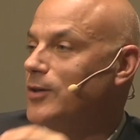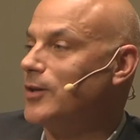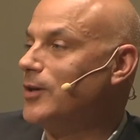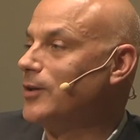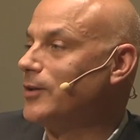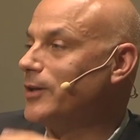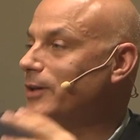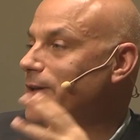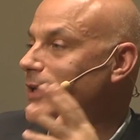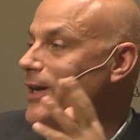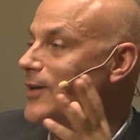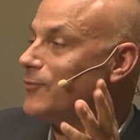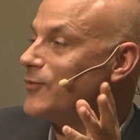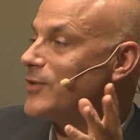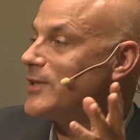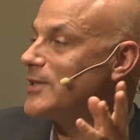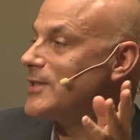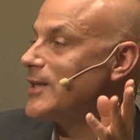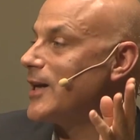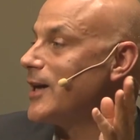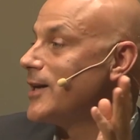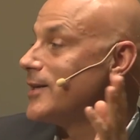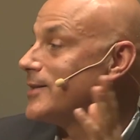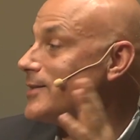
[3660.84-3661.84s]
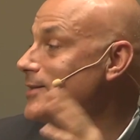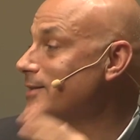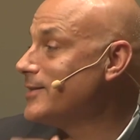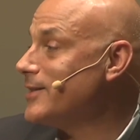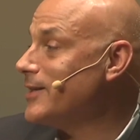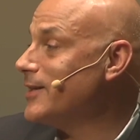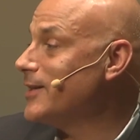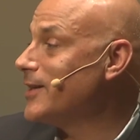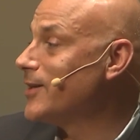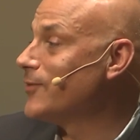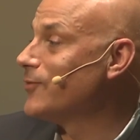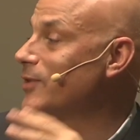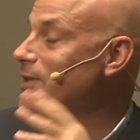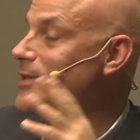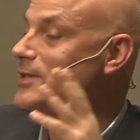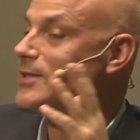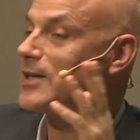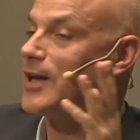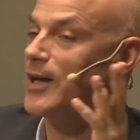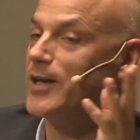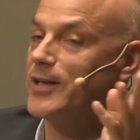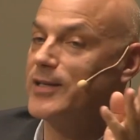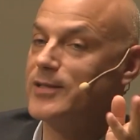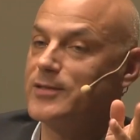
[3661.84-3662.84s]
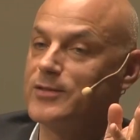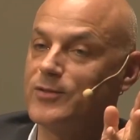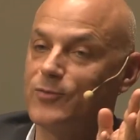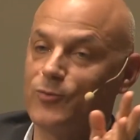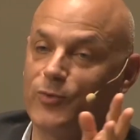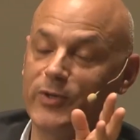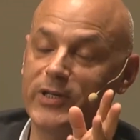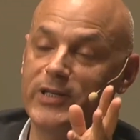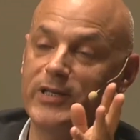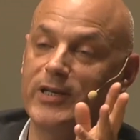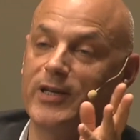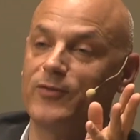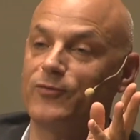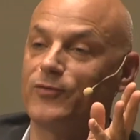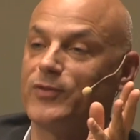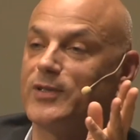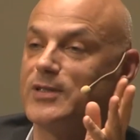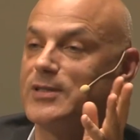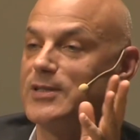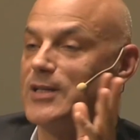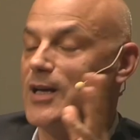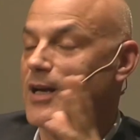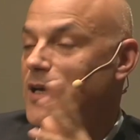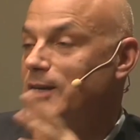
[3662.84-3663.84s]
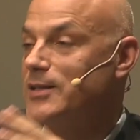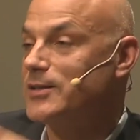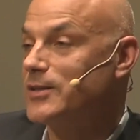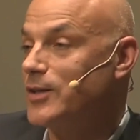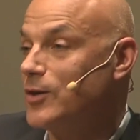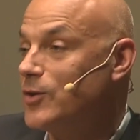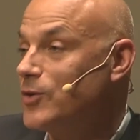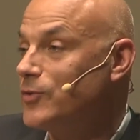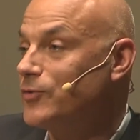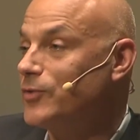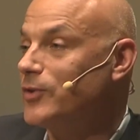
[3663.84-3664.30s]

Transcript: want to call it, emphasized, de-emphasized, re-emphasized,